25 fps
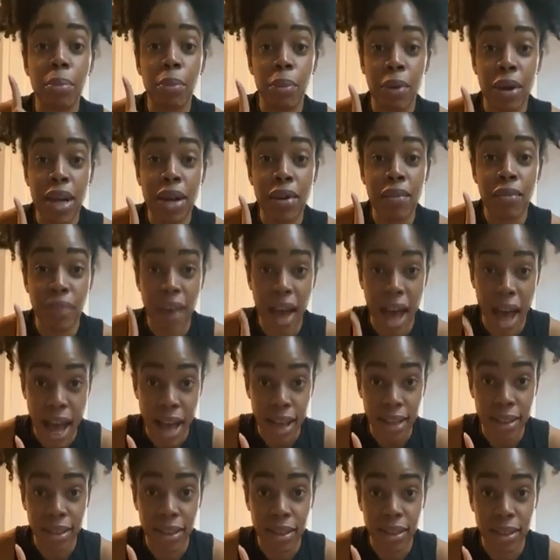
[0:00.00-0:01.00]
pray and
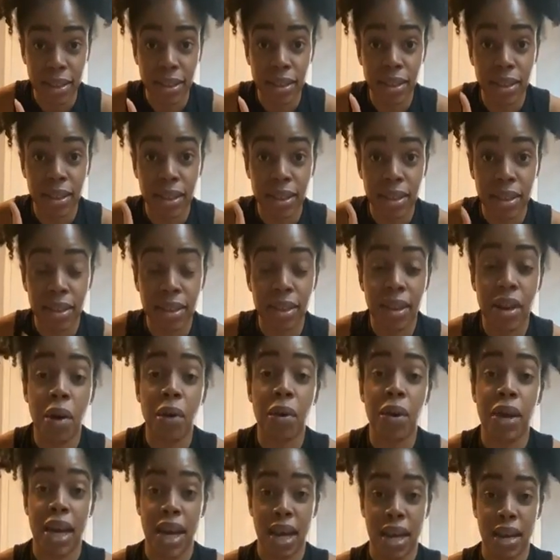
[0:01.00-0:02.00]
fast.
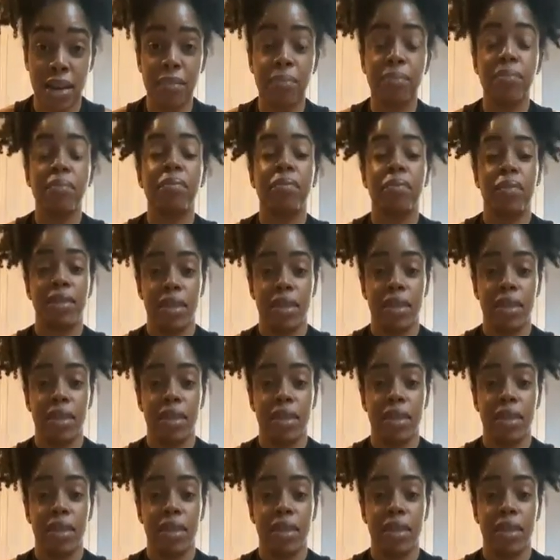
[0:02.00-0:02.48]
Okay?